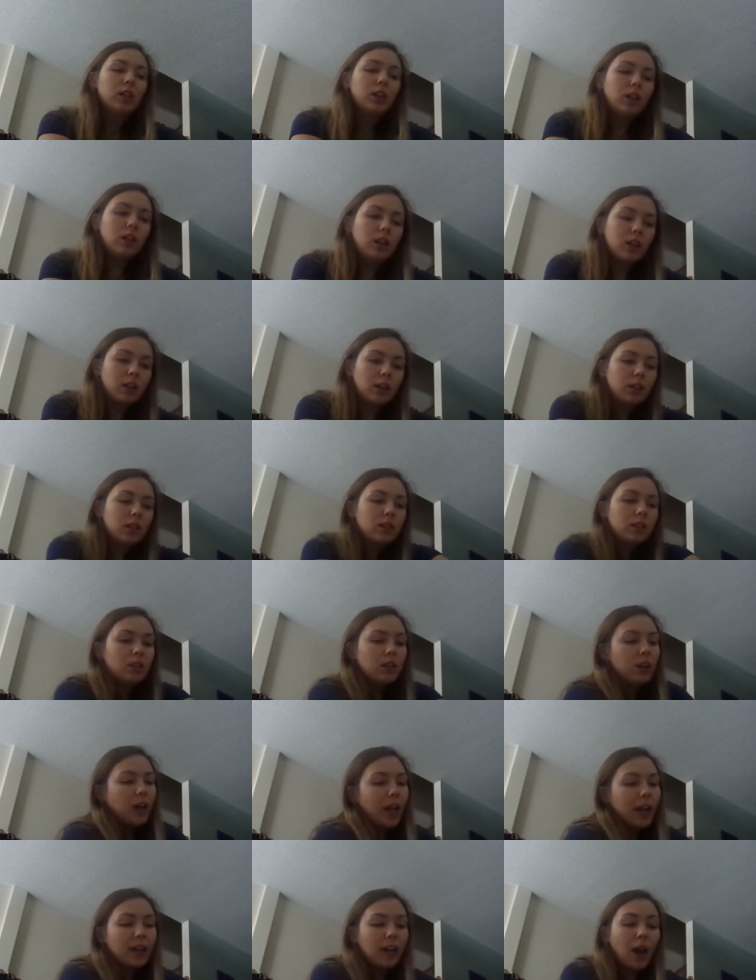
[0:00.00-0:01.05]
Oh,
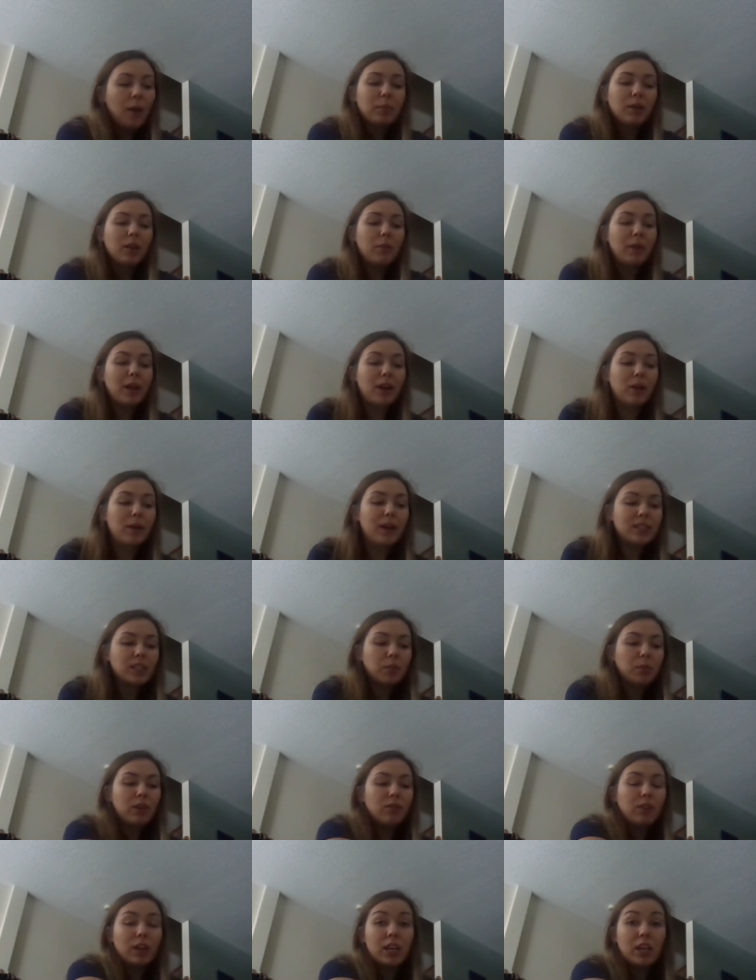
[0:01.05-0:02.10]
I, I'm gonna make a
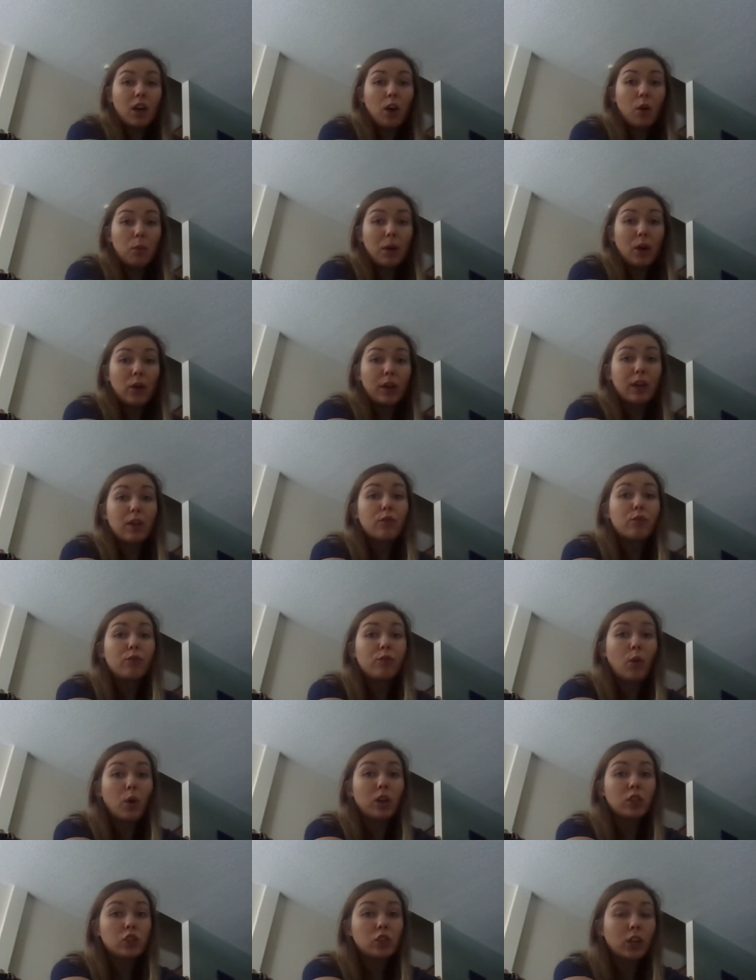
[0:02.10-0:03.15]
recipe video about it
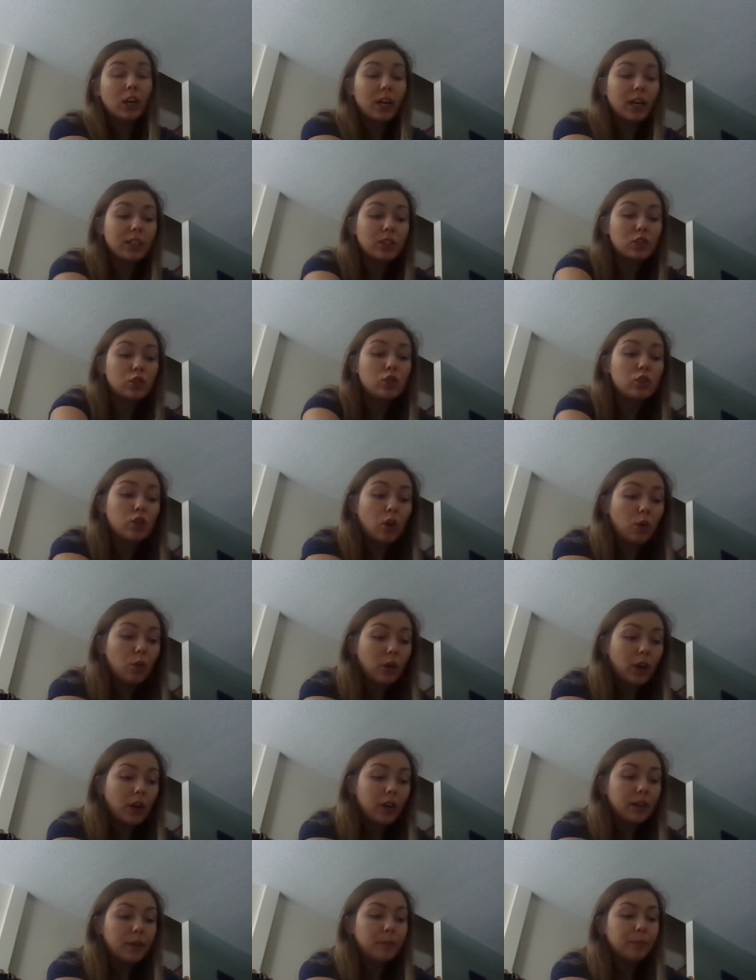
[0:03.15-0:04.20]
for sure. It's so
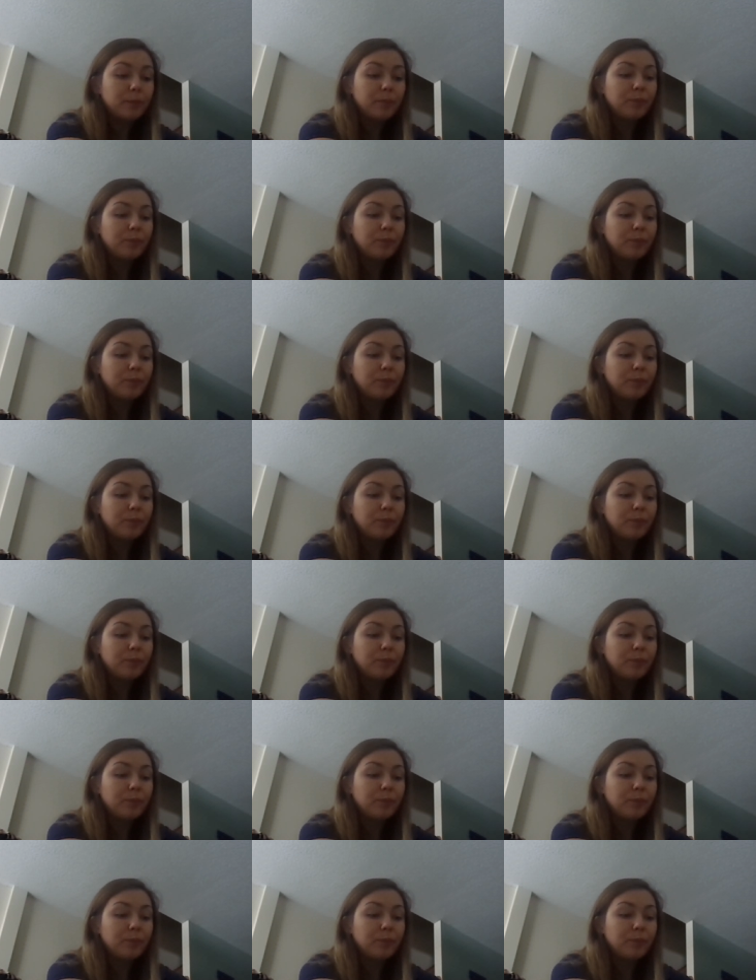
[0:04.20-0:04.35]
good.